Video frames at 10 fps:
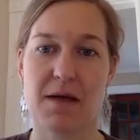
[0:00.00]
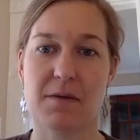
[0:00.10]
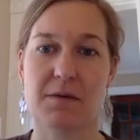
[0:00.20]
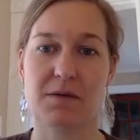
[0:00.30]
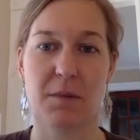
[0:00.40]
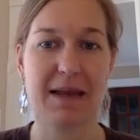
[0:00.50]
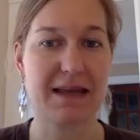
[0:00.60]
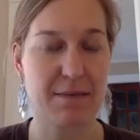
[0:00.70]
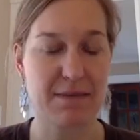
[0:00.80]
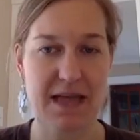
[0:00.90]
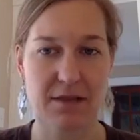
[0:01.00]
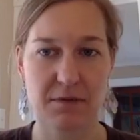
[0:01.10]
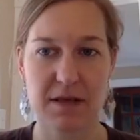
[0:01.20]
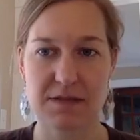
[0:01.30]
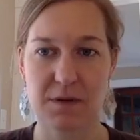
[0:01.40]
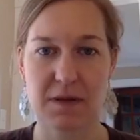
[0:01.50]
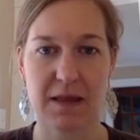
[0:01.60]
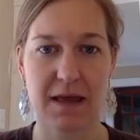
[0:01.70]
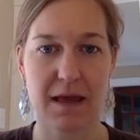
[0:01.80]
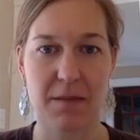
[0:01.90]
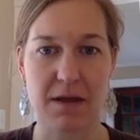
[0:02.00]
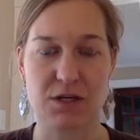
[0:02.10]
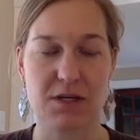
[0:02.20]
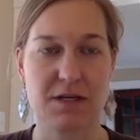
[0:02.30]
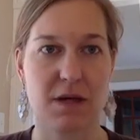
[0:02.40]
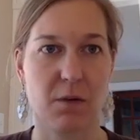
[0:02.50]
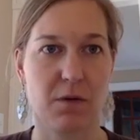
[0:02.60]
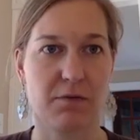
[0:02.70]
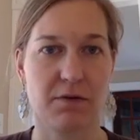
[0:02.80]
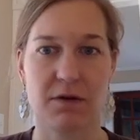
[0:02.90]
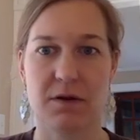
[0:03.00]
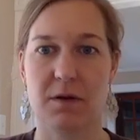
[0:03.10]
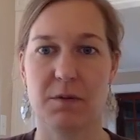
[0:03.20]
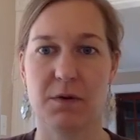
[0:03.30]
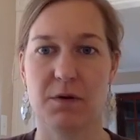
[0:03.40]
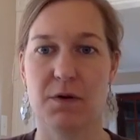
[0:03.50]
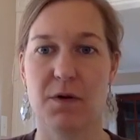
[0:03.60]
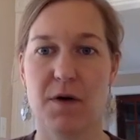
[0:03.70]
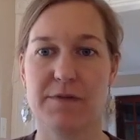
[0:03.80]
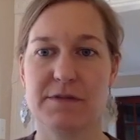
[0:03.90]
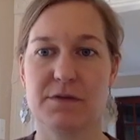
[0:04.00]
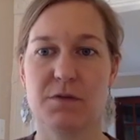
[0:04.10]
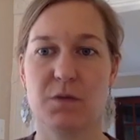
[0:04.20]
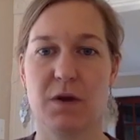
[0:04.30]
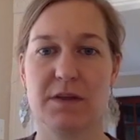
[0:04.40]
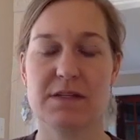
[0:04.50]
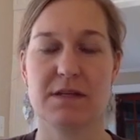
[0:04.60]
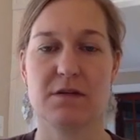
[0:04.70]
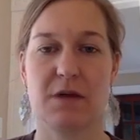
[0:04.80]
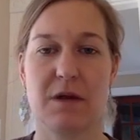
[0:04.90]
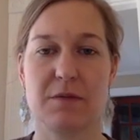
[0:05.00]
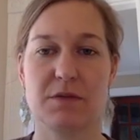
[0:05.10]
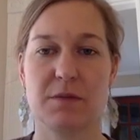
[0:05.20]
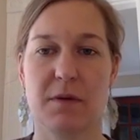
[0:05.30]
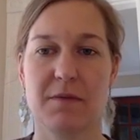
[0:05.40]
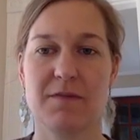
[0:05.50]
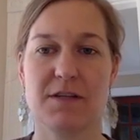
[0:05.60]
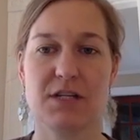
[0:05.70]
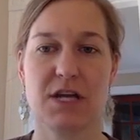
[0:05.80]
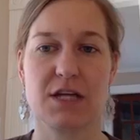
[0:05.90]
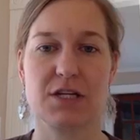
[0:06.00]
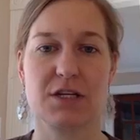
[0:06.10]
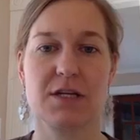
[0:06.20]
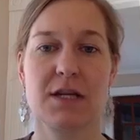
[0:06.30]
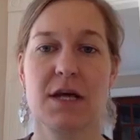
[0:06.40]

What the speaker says: So my name is Catherine Leswing, like I mentioned. I work for the Bureau of Student Wellness at the New Hampshire Department of Education.